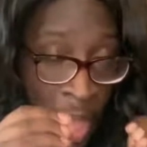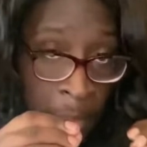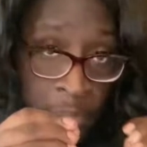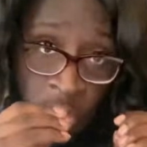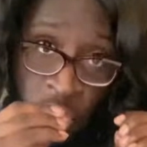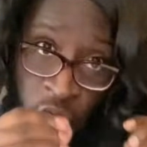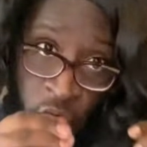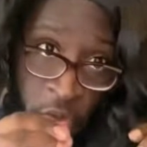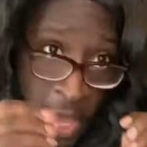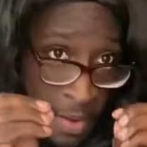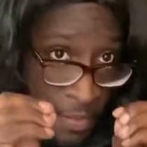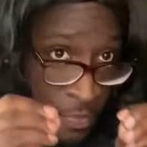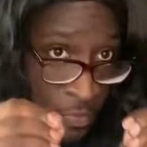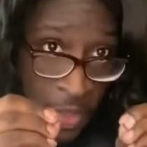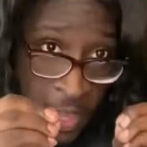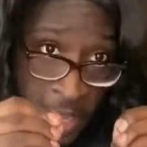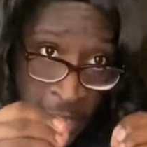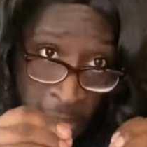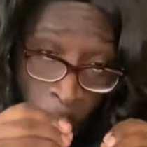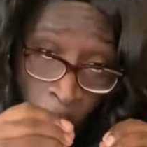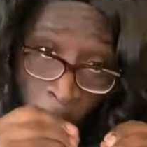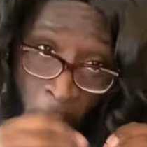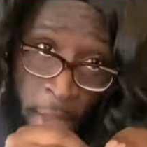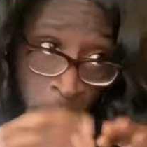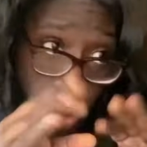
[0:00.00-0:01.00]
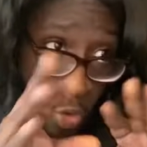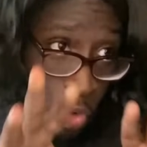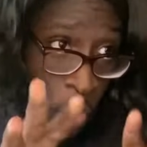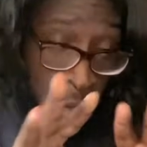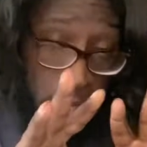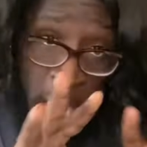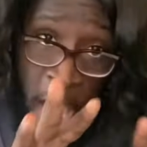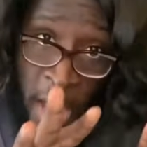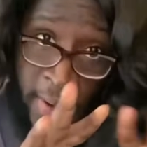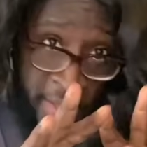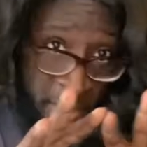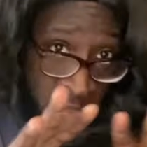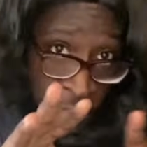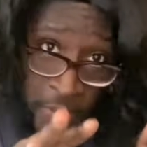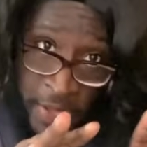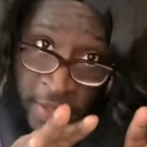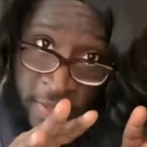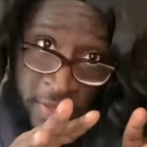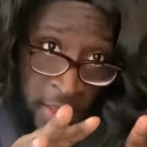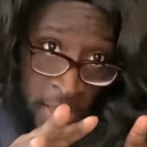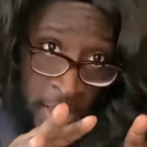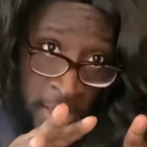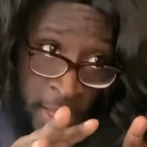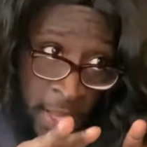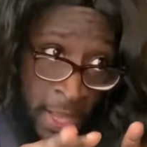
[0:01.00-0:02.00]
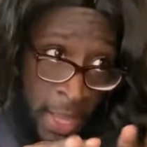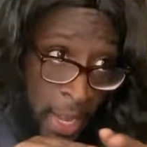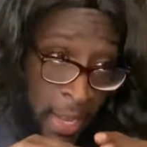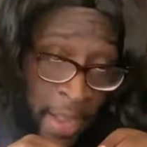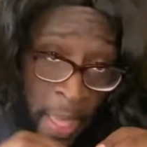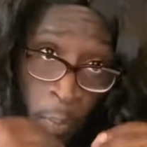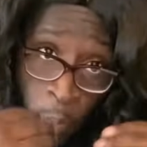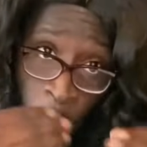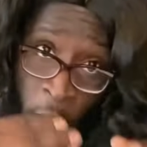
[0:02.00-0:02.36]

just trying to figure out why you're doing all this fussing. Like, what